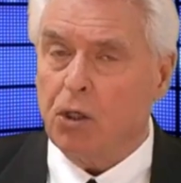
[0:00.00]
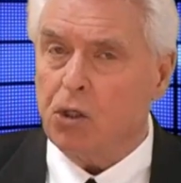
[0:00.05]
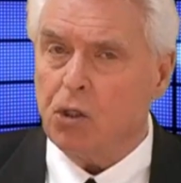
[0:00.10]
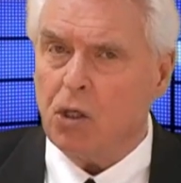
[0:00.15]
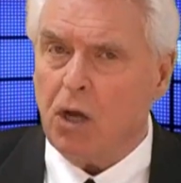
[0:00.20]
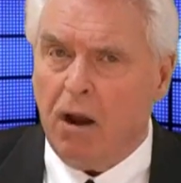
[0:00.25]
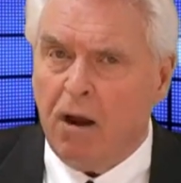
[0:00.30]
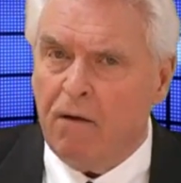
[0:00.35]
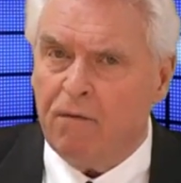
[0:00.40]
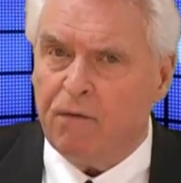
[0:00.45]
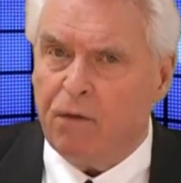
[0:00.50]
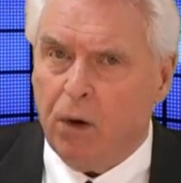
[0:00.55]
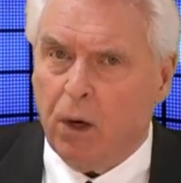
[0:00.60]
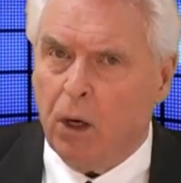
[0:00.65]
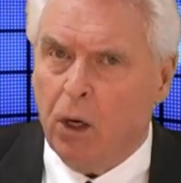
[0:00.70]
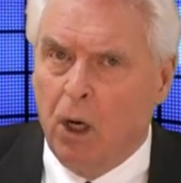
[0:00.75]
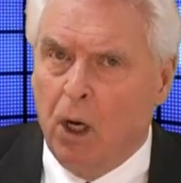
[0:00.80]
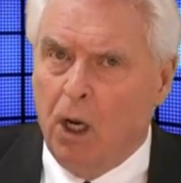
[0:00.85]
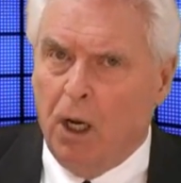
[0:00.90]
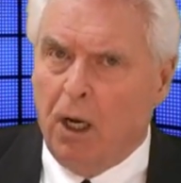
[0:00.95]
this effort
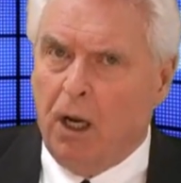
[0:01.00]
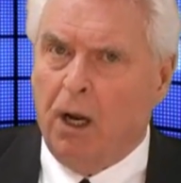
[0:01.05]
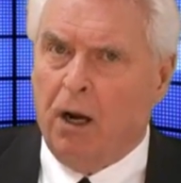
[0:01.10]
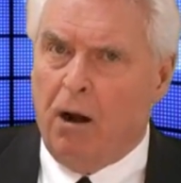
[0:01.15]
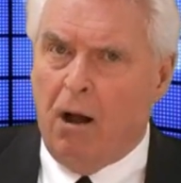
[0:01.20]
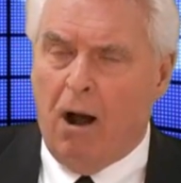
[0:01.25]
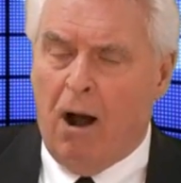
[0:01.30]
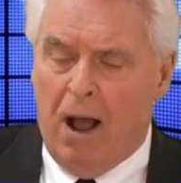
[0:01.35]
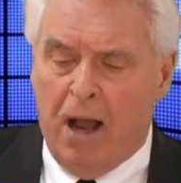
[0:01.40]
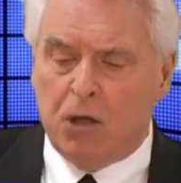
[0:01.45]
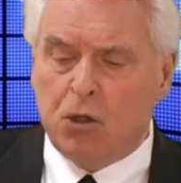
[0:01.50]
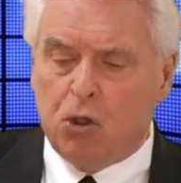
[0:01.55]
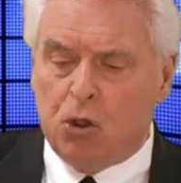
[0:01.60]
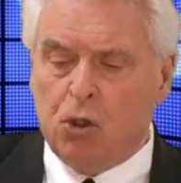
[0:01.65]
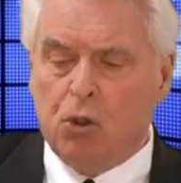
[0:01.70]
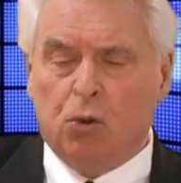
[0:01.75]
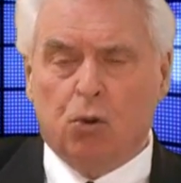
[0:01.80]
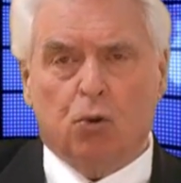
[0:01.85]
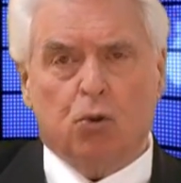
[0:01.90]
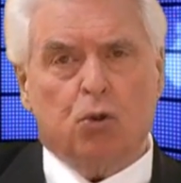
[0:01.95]
and I
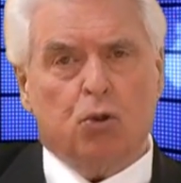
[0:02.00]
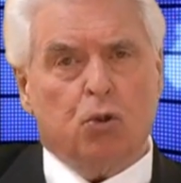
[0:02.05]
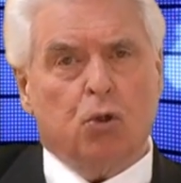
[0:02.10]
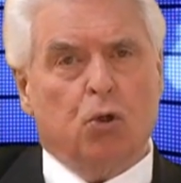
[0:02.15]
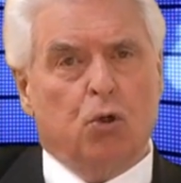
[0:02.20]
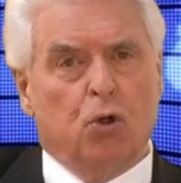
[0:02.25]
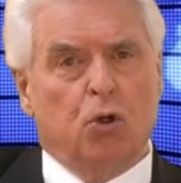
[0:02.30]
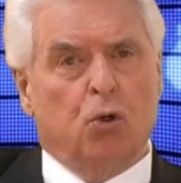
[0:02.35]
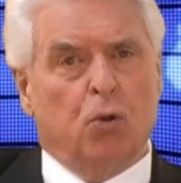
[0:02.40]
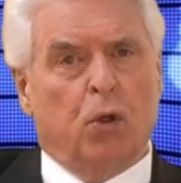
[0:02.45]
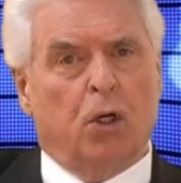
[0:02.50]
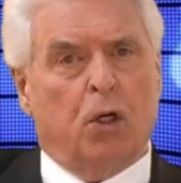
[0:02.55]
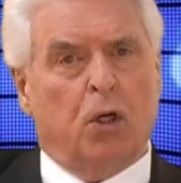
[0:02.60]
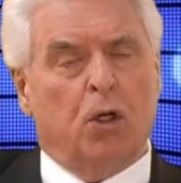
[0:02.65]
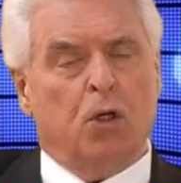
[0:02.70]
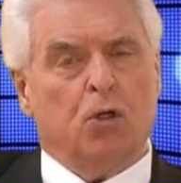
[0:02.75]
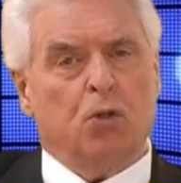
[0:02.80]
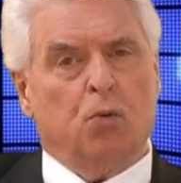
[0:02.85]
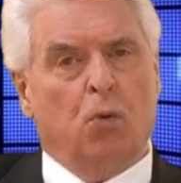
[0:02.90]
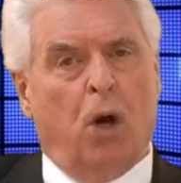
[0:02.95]
choose to do it
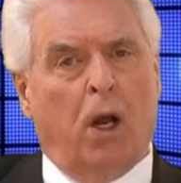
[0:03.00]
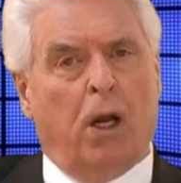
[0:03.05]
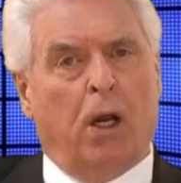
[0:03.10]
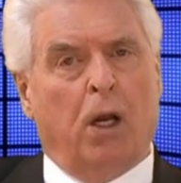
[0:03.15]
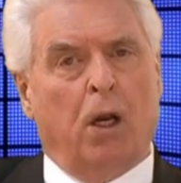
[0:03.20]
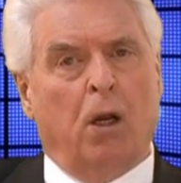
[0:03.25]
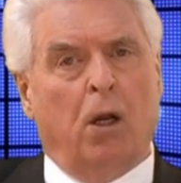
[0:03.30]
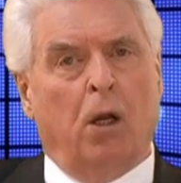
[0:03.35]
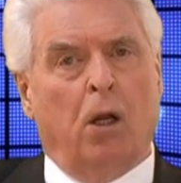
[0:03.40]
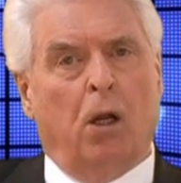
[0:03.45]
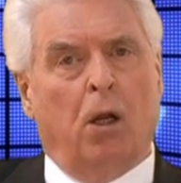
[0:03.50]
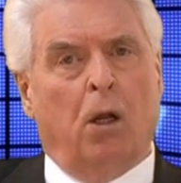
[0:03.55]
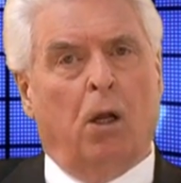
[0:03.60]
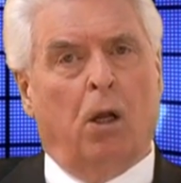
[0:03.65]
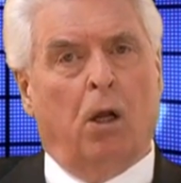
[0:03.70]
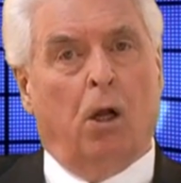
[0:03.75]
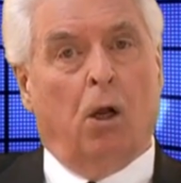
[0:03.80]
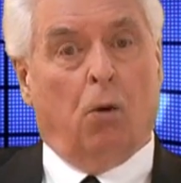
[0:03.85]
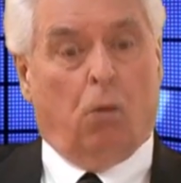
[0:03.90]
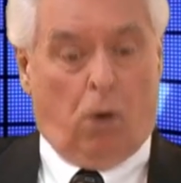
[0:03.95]
this way.
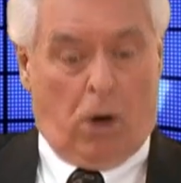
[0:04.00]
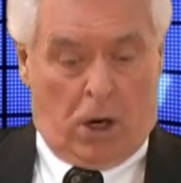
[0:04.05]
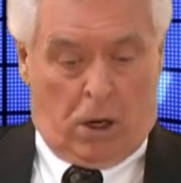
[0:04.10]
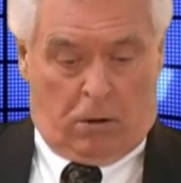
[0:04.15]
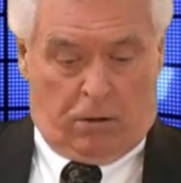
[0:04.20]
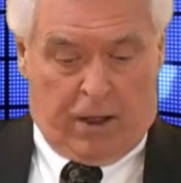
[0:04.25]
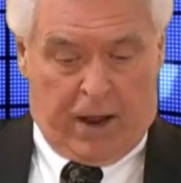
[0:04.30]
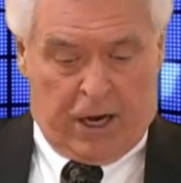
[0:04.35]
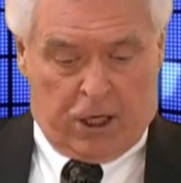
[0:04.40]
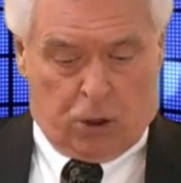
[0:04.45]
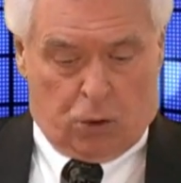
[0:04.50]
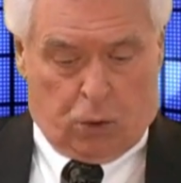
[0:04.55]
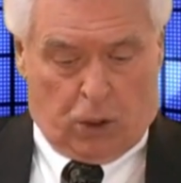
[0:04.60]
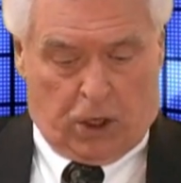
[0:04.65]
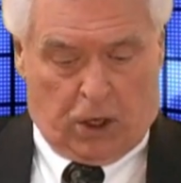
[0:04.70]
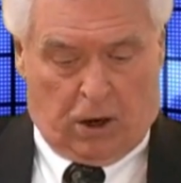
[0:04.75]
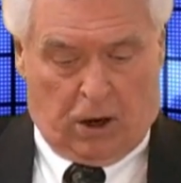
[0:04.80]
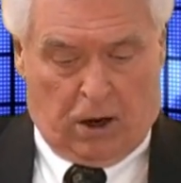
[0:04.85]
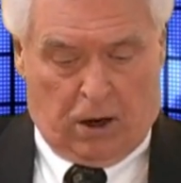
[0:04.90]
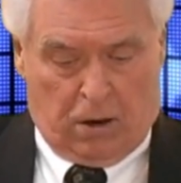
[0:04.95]
Well, that's
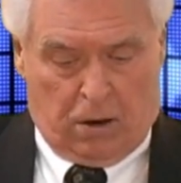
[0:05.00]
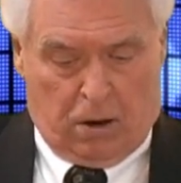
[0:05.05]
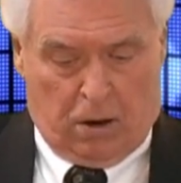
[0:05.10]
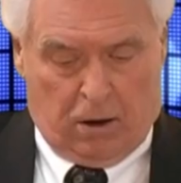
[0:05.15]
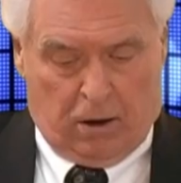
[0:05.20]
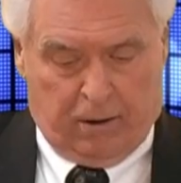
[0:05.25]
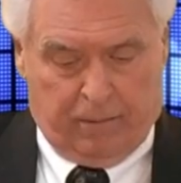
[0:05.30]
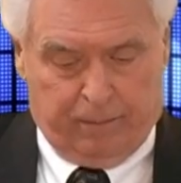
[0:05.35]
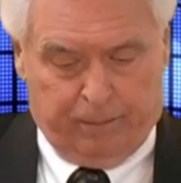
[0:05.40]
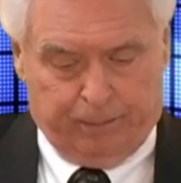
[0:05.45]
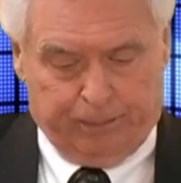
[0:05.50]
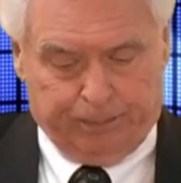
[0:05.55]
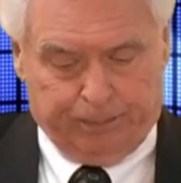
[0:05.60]
what Cain did.